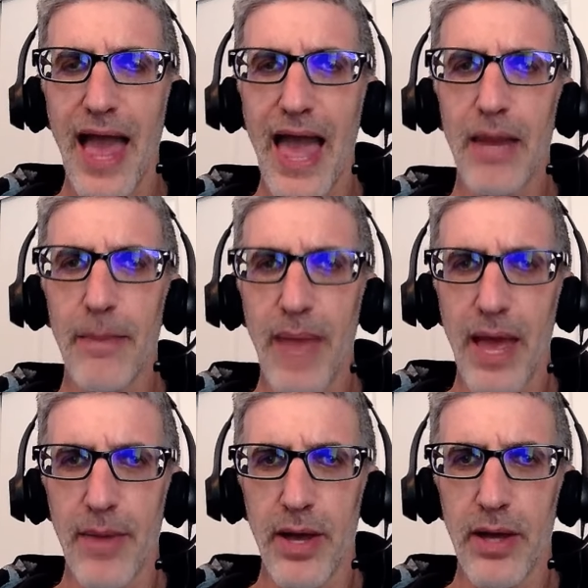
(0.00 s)

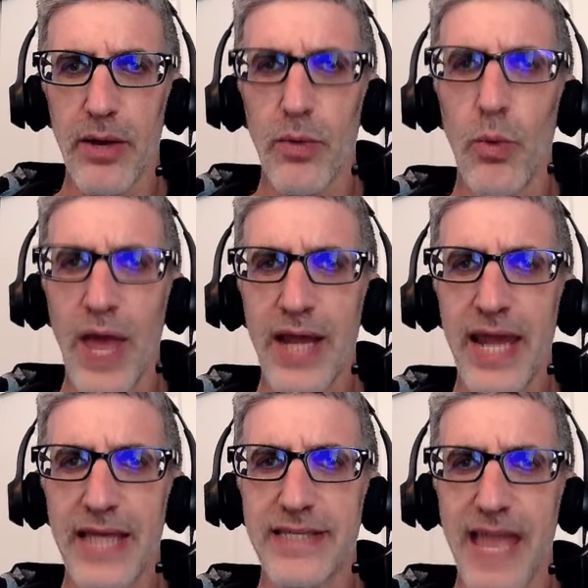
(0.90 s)
Alabama,
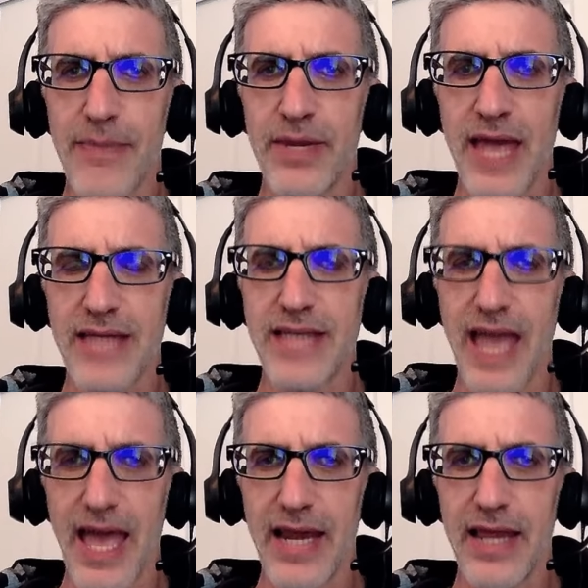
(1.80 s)
when Nick Saban has
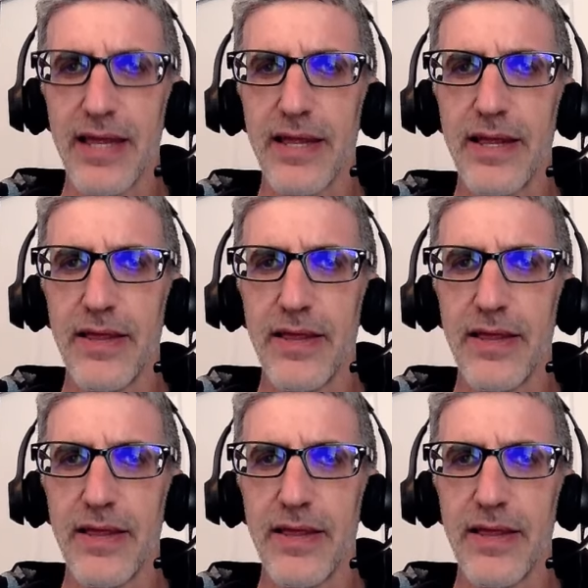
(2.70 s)
had